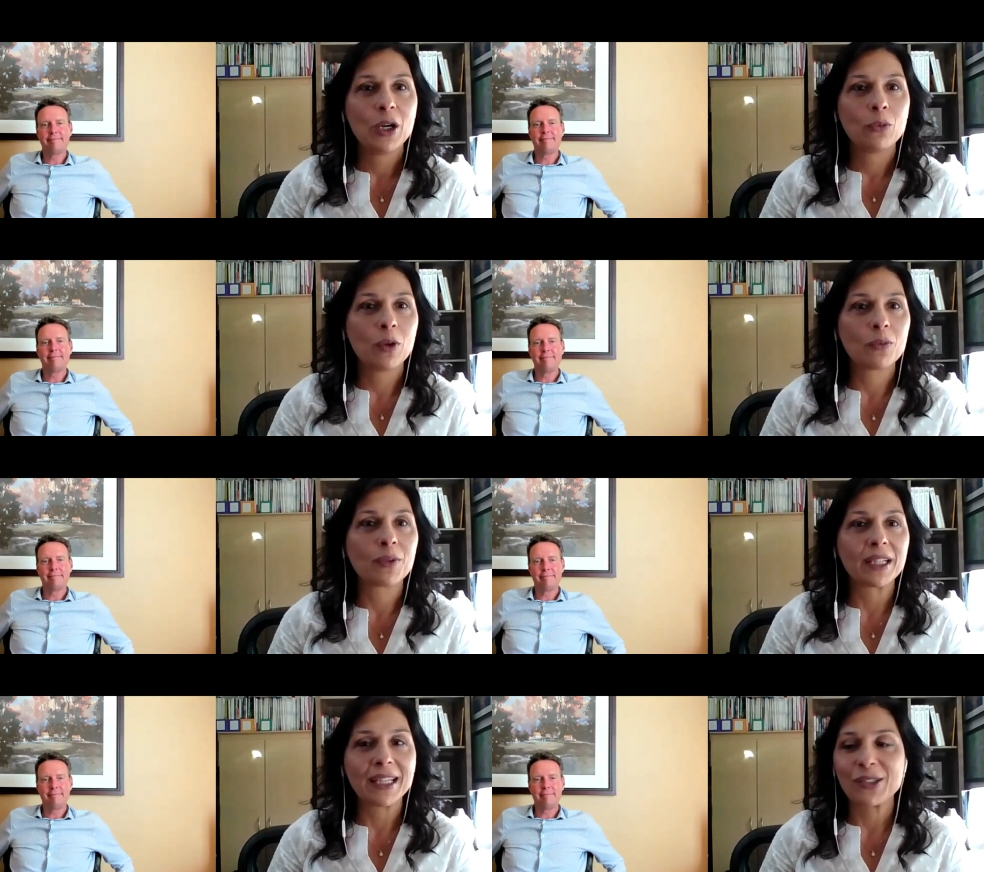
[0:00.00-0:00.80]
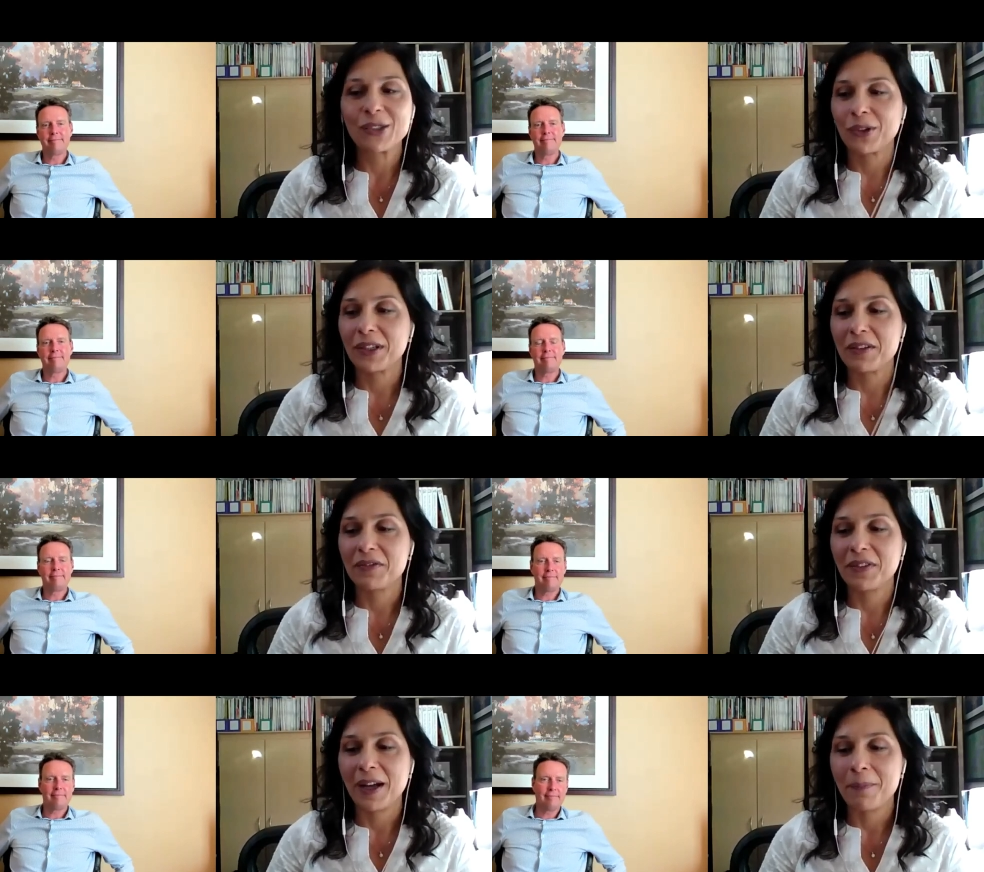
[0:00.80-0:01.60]
Speaker 1: will really sort of
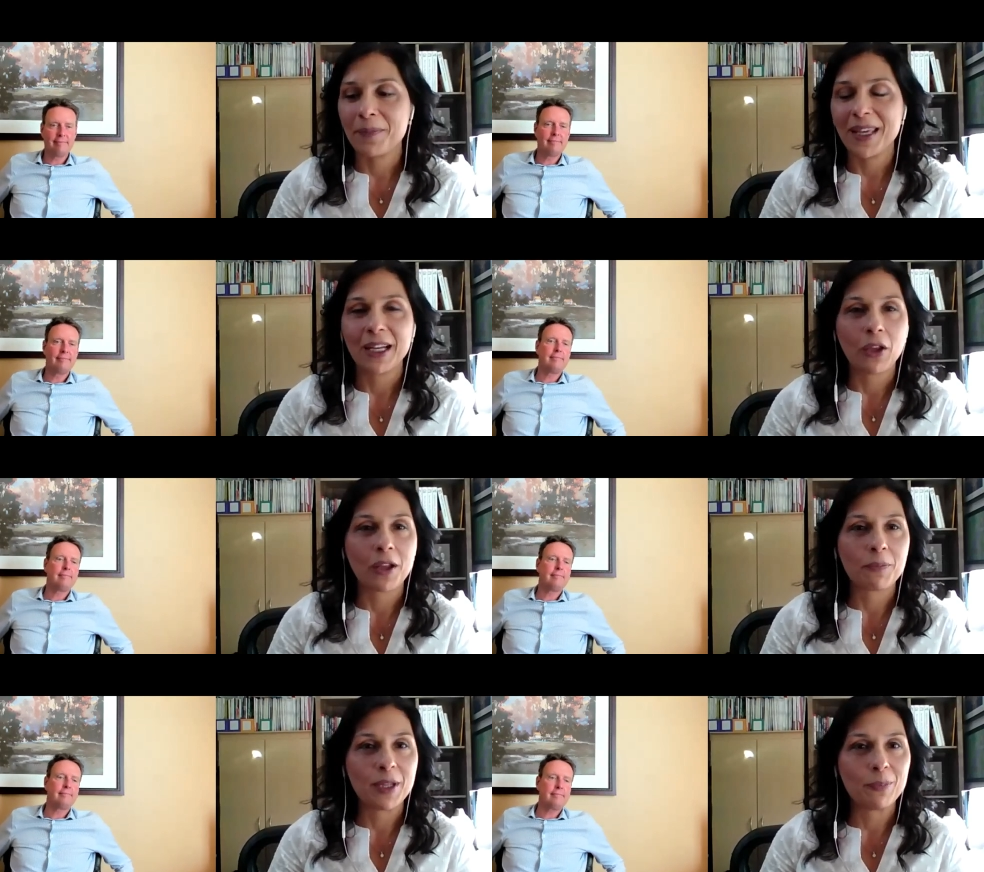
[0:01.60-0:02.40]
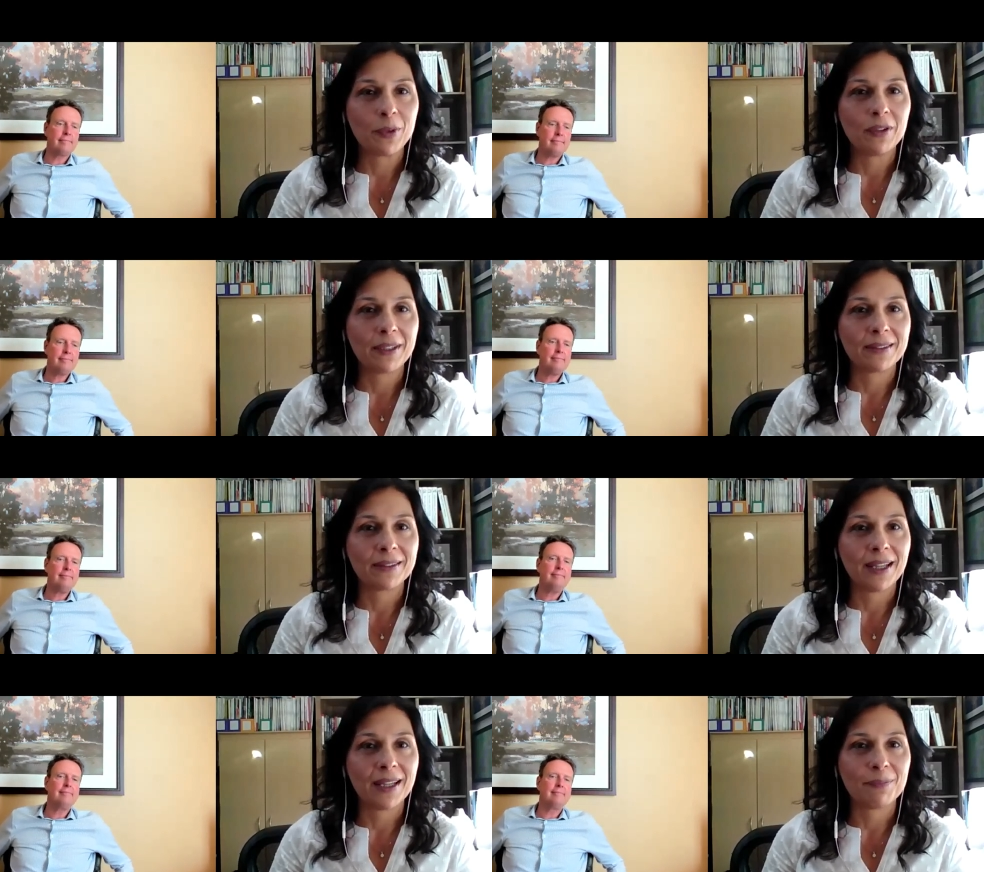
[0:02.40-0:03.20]
um, hit a lot of people and
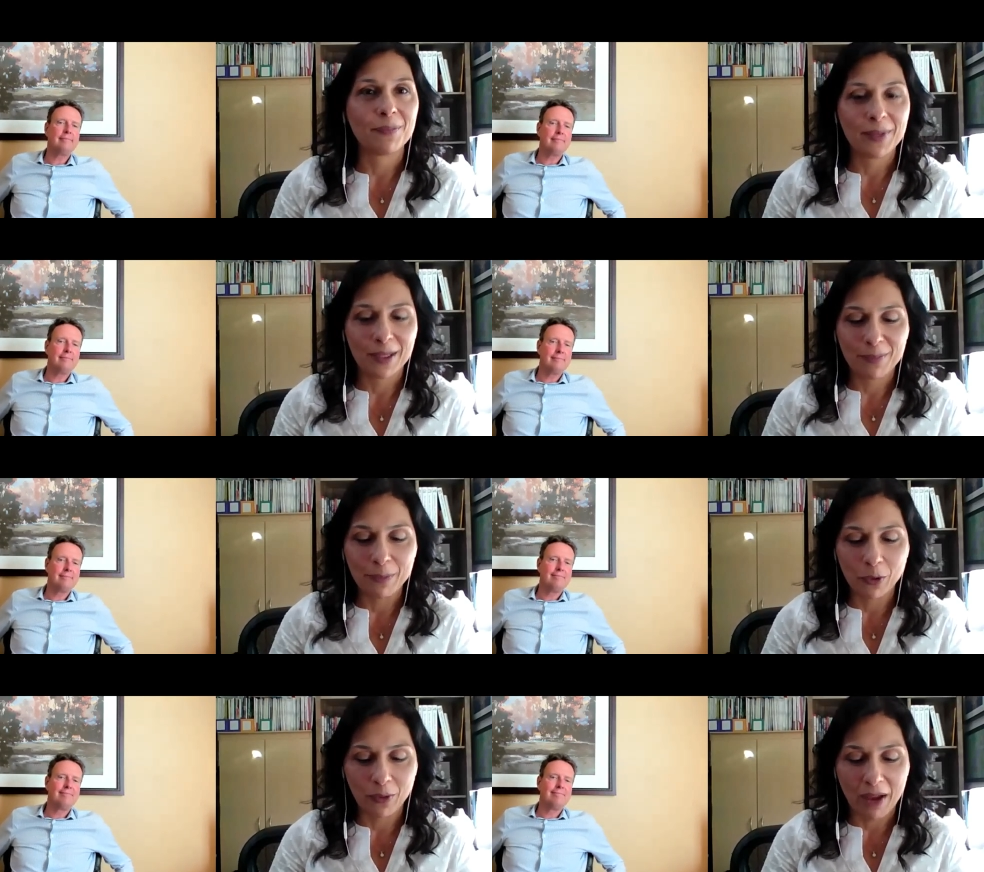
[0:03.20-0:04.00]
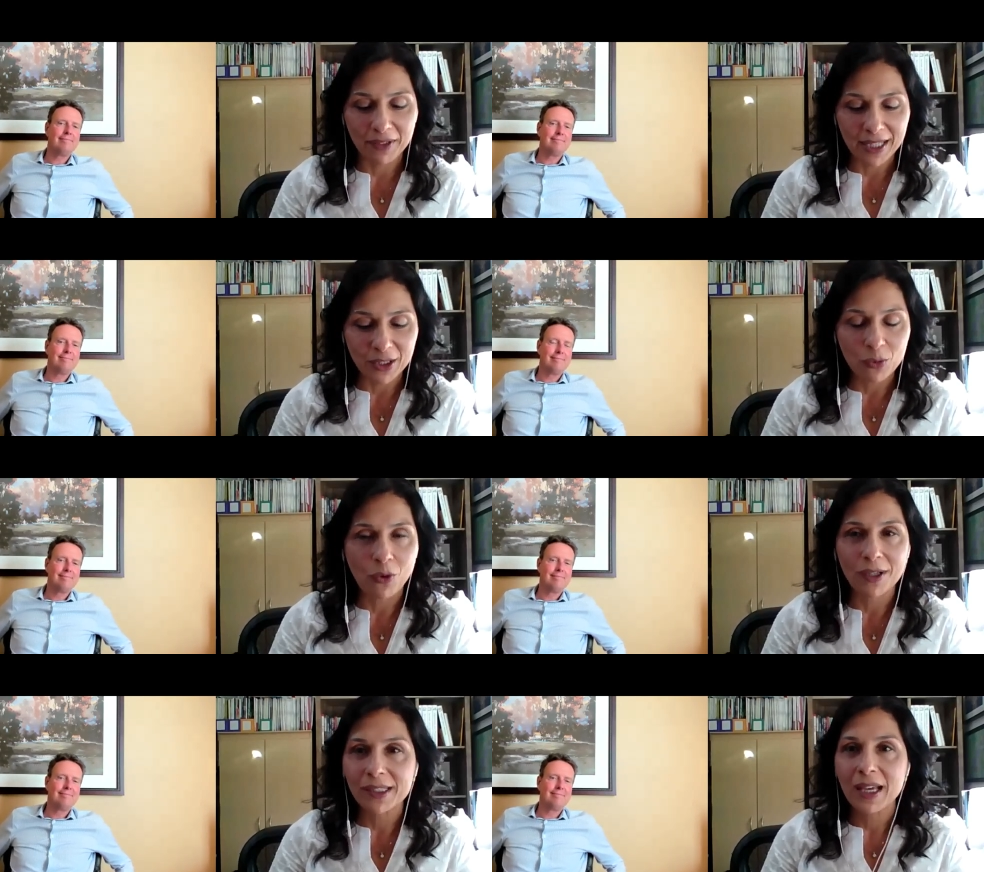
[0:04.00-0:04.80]
and people gravitate
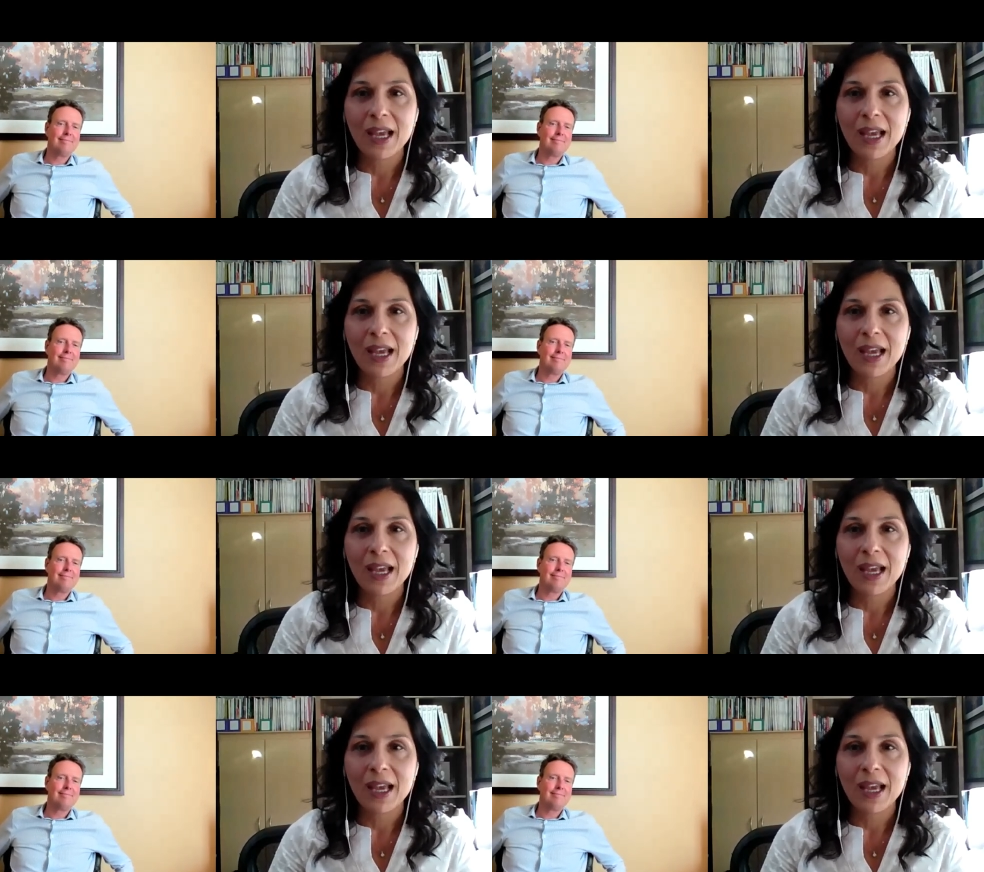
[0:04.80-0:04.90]
towards